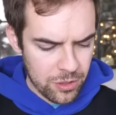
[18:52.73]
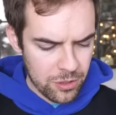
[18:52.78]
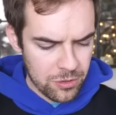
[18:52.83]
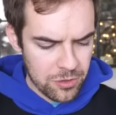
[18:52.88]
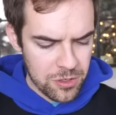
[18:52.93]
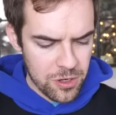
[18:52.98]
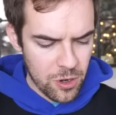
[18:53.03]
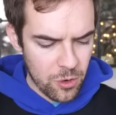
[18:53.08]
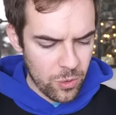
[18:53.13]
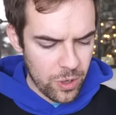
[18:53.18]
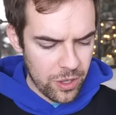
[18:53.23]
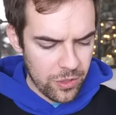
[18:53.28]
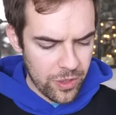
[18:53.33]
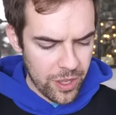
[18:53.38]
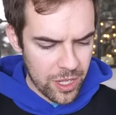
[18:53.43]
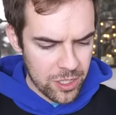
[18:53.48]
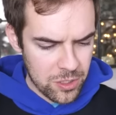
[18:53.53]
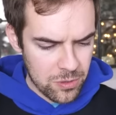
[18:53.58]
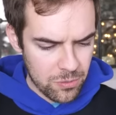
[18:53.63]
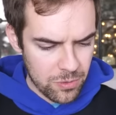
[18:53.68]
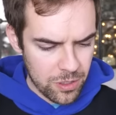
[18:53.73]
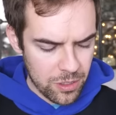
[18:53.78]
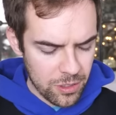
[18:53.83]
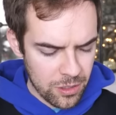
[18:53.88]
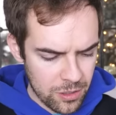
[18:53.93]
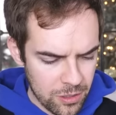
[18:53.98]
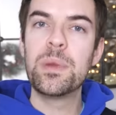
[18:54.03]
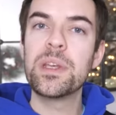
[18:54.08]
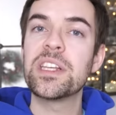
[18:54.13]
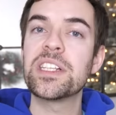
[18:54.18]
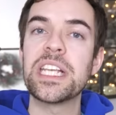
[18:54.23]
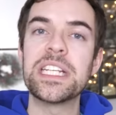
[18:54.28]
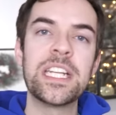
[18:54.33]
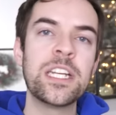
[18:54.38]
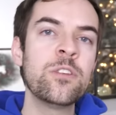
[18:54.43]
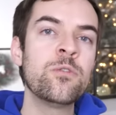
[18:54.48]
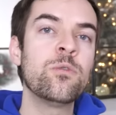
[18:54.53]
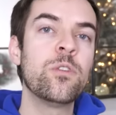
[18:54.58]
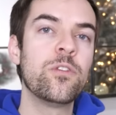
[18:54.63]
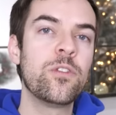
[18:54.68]
There's no way that's real. Because I
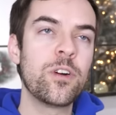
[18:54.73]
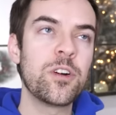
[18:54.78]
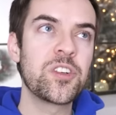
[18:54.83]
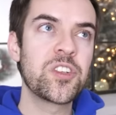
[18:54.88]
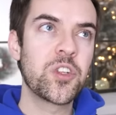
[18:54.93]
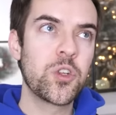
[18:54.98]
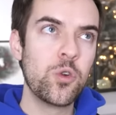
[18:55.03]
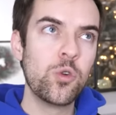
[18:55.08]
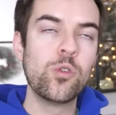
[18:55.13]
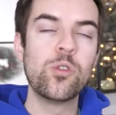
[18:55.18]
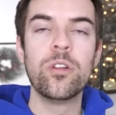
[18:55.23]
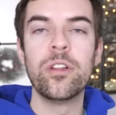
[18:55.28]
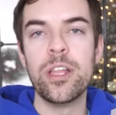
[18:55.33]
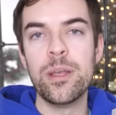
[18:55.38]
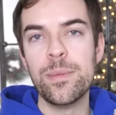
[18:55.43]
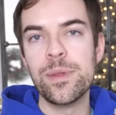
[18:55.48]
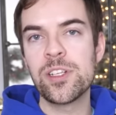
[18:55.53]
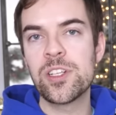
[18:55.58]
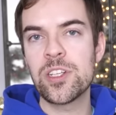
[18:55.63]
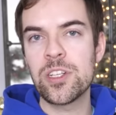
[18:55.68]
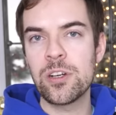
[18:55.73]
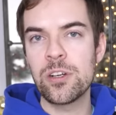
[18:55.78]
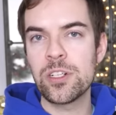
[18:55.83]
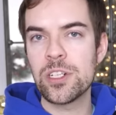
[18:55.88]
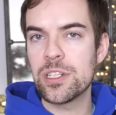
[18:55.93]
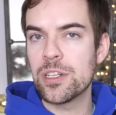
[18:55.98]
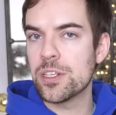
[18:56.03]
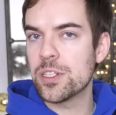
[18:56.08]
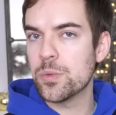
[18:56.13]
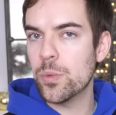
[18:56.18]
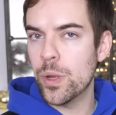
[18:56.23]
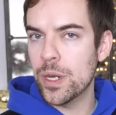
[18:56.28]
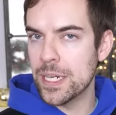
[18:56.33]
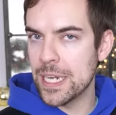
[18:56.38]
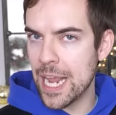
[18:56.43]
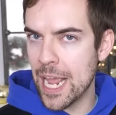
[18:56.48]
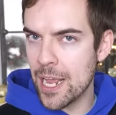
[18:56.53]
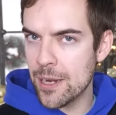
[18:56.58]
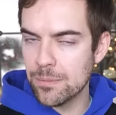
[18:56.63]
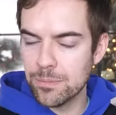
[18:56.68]
didn't reverse Google image search this one
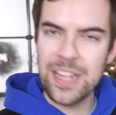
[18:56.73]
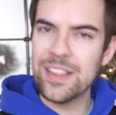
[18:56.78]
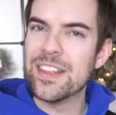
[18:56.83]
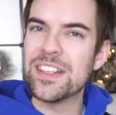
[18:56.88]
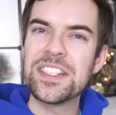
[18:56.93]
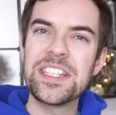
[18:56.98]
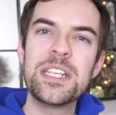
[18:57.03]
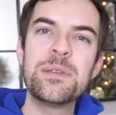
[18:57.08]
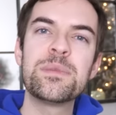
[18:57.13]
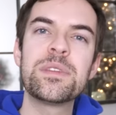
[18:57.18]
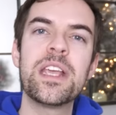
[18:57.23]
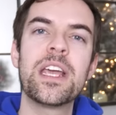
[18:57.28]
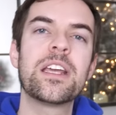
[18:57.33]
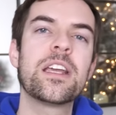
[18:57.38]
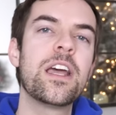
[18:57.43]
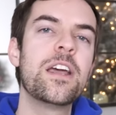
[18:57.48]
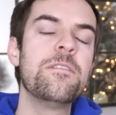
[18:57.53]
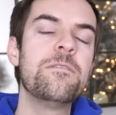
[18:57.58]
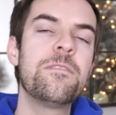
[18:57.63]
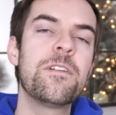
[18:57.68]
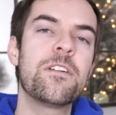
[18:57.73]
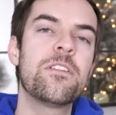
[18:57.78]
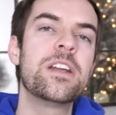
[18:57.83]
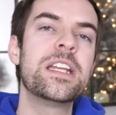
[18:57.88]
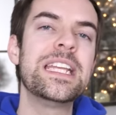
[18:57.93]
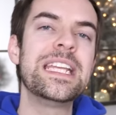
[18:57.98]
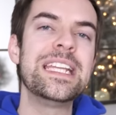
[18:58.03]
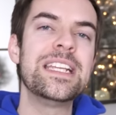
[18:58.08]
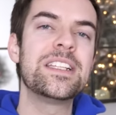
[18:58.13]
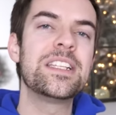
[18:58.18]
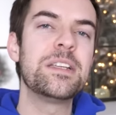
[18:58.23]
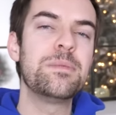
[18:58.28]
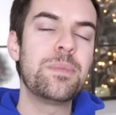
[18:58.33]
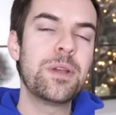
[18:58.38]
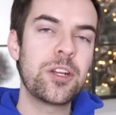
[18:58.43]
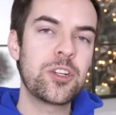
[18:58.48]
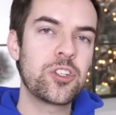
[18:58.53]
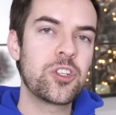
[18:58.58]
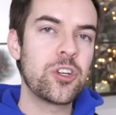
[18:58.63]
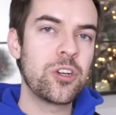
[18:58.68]
yet, and this seems like a very easy
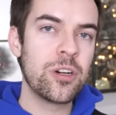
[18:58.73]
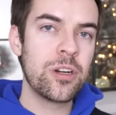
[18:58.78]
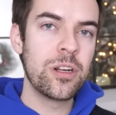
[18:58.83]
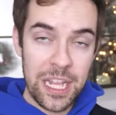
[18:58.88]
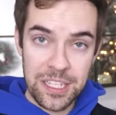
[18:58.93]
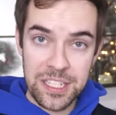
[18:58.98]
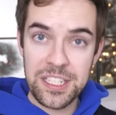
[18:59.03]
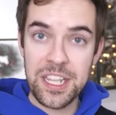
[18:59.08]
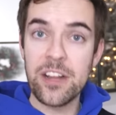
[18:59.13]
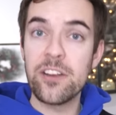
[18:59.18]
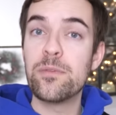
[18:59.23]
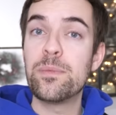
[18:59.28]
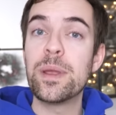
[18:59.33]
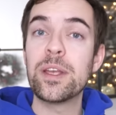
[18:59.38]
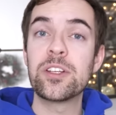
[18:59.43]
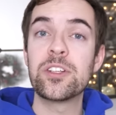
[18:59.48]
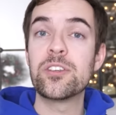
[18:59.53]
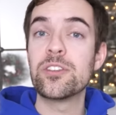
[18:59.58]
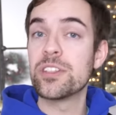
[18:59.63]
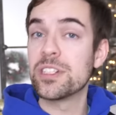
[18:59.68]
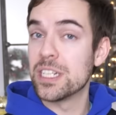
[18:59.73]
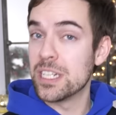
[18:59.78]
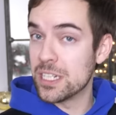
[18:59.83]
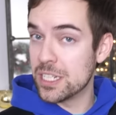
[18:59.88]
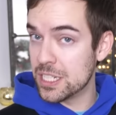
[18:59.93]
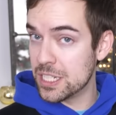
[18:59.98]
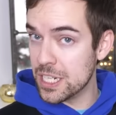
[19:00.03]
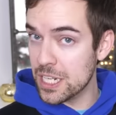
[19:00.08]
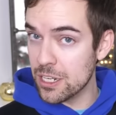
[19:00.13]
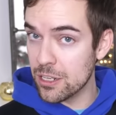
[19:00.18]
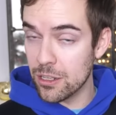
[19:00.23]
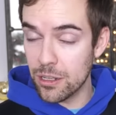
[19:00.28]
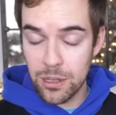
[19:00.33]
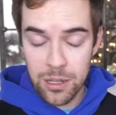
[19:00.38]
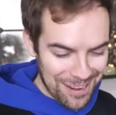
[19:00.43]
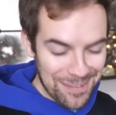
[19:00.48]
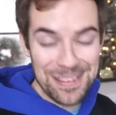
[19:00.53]
picture and set of pictures to steal.